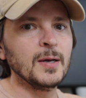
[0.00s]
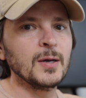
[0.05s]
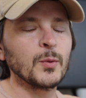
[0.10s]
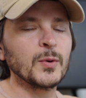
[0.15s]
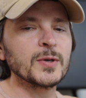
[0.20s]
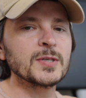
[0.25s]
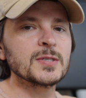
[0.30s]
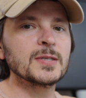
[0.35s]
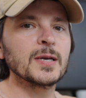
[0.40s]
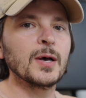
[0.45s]

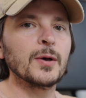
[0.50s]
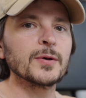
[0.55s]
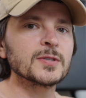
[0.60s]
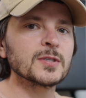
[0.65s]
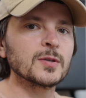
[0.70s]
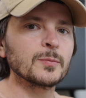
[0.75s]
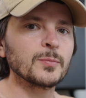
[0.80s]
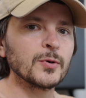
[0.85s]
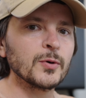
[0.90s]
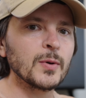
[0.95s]
which tells
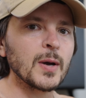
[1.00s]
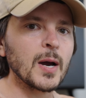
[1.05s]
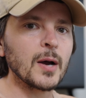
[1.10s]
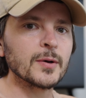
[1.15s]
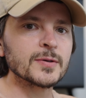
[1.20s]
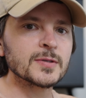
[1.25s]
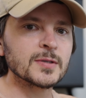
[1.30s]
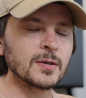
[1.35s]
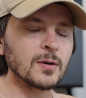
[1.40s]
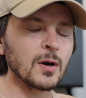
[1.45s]
the brew
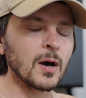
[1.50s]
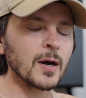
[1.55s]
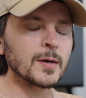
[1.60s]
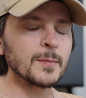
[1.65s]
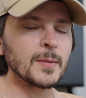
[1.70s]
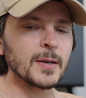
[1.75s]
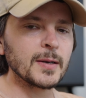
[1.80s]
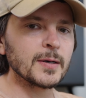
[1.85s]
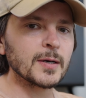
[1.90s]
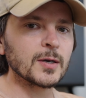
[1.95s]
house, the
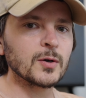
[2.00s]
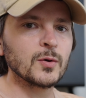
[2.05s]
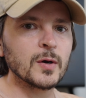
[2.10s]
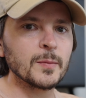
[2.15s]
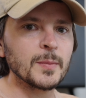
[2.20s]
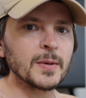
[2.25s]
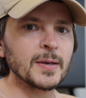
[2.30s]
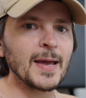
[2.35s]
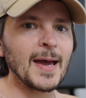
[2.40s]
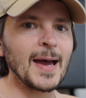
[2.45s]
automated
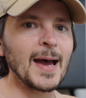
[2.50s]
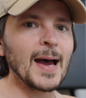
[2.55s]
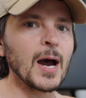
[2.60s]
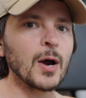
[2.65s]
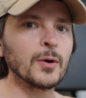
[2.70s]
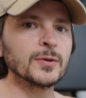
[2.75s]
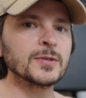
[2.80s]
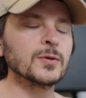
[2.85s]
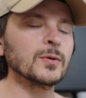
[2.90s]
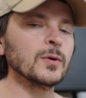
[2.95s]
equipment,
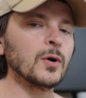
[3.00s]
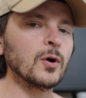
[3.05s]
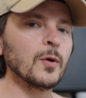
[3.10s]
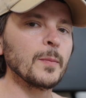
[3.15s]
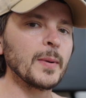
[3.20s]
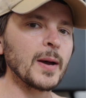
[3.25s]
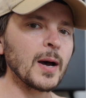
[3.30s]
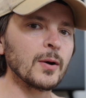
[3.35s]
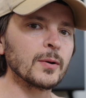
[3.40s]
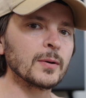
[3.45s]
how to go
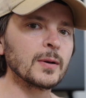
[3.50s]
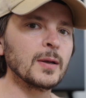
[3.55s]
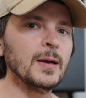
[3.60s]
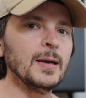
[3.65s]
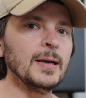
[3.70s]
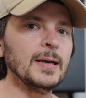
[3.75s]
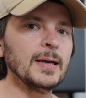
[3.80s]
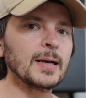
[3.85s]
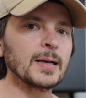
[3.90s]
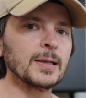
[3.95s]
about
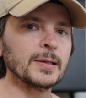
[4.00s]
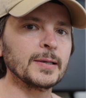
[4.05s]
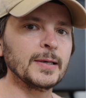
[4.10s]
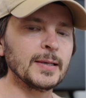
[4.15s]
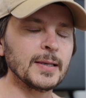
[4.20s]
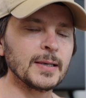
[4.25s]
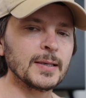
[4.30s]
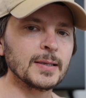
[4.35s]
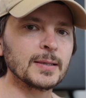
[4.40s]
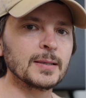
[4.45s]

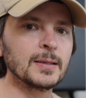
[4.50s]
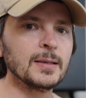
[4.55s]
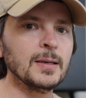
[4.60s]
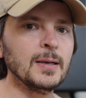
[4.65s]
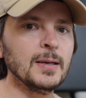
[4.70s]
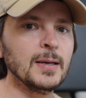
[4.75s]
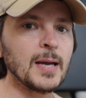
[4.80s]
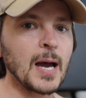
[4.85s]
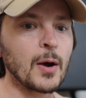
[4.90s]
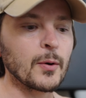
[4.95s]
cleaning
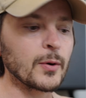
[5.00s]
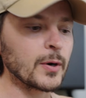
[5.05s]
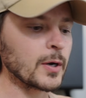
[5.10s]
our